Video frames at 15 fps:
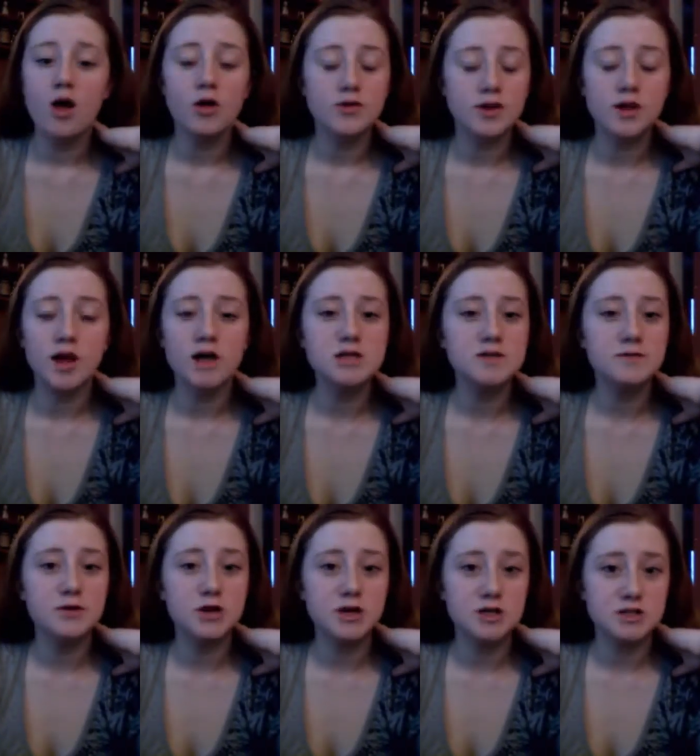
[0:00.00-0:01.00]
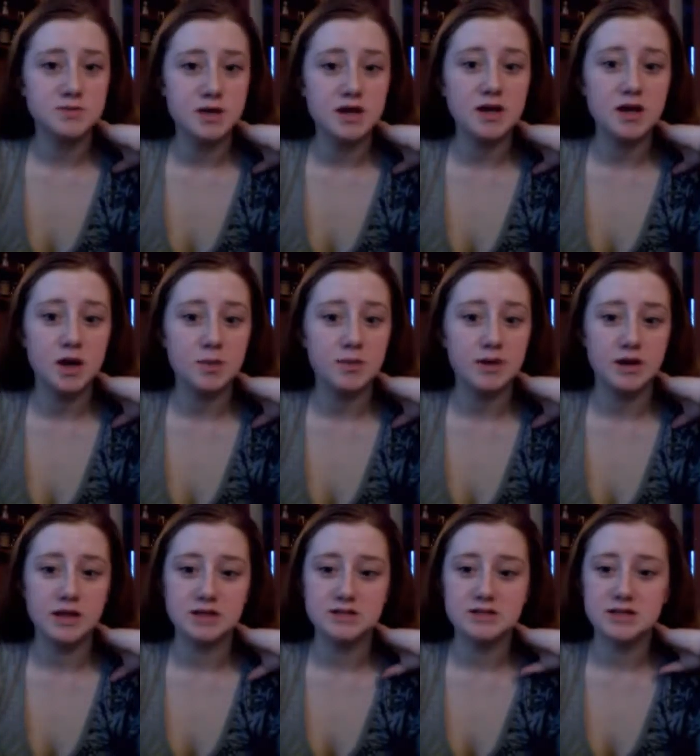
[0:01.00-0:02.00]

The law for cosmetic companies